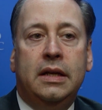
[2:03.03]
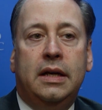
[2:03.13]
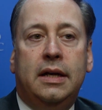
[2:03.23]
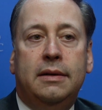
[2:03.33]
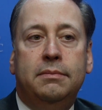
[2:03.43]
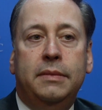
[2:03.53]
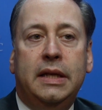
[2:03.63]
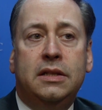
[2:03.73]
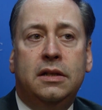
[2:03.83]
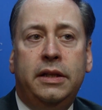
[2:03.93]
Um,
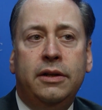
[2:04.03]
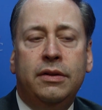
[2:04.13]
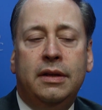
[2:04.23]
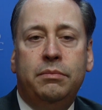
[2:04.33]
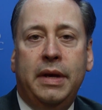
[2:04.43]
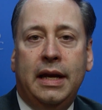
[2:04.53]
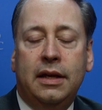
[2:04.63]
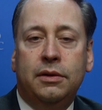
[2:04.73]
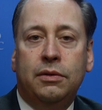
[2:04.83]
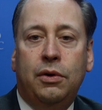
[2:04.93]
it's clear that
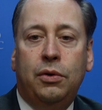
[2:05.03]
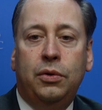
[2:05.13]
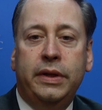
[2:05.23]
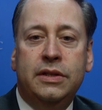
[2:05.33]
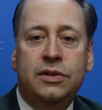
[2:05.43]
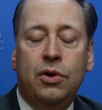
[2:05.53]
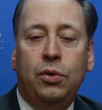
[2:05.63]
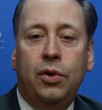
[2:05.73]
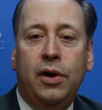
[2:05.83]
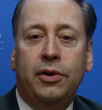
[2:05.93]
macular hole is no
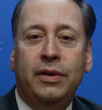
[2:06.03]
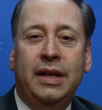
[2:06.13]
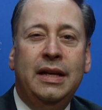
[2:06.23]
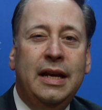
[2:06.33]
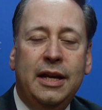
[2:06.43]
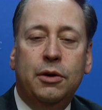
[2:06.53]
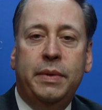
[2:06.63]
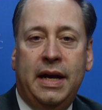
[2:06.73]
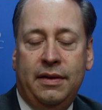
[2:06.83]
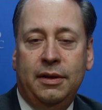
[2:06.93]
longer an
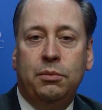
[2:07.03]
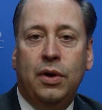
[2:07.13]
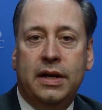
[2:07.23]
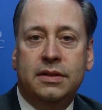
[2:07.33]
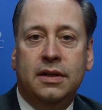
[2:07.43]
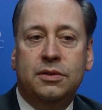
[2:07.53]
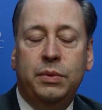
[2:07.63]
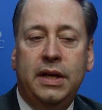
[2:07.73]
idiopathic process.